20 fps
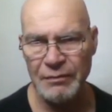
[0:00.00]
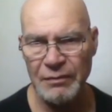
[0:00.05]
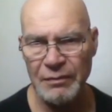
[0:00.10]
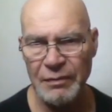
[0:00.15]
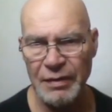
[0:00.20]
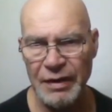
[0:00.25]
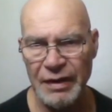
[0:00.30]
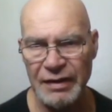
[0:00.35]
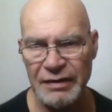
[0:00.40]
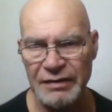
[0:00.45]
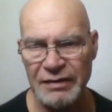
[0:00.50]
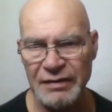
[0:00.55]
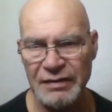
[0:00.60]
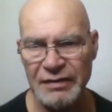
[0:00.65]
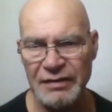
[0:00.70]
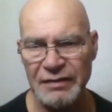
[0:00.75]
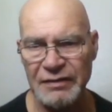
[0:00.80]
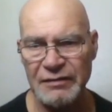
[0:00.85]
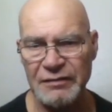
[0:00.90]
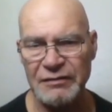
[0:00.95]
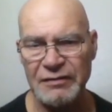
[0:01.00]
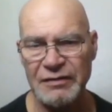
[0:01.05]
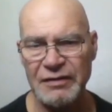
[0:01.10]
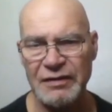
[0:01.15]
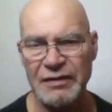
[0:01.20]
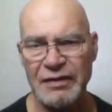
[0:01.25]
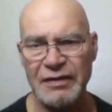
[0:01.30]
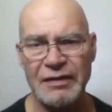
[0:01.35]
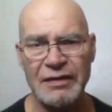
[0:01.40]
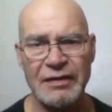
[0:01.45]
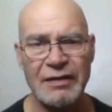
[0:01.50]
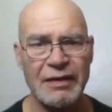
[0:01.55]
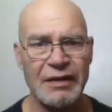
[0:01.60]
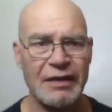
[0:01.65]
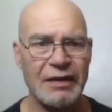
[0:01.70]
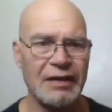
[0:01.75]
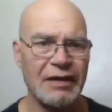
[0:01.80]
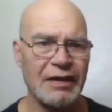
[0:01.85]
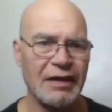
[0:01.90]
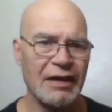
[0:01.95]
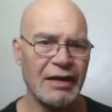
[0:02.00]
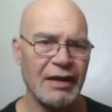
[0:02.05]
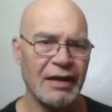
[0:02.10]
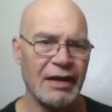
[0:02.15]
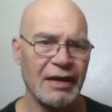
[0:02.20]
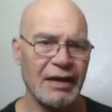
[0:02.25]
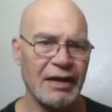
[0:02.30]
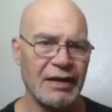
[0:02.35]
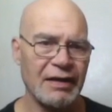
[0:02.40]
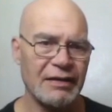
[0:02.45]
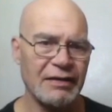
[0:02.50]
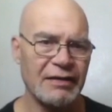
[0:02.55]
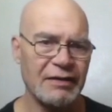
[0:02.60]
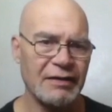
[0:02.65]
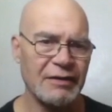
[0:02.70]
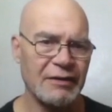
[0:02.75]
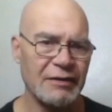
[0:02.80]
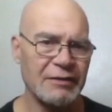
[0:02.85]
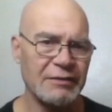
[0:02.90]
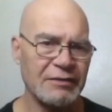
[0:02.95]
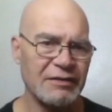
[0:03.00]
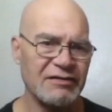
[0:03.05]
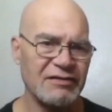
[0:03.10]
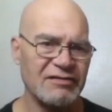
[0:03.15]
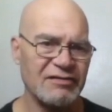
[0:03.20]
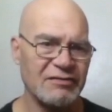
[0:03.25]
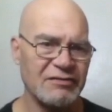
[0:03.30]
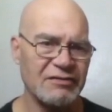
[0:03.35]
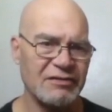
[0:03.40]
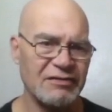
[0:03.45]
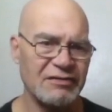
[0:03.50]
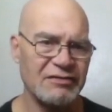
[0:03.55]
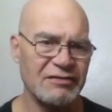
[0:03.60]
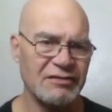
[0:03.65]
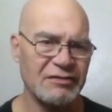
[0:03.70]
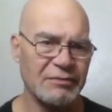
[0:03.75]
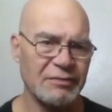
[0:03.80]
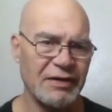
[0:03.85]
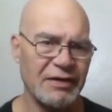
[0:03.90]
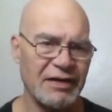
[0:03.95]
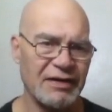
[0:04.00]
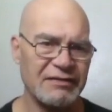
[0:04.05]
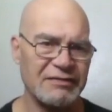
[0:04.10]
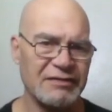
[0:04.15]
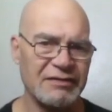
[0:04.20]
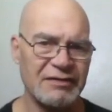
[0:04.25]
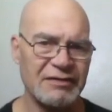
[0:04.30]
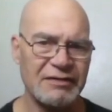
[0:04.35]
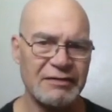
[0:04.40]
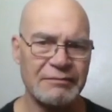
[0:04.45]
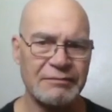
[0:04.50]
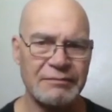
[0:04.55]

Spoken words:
back there. Okay, and then let's adjust the opacity,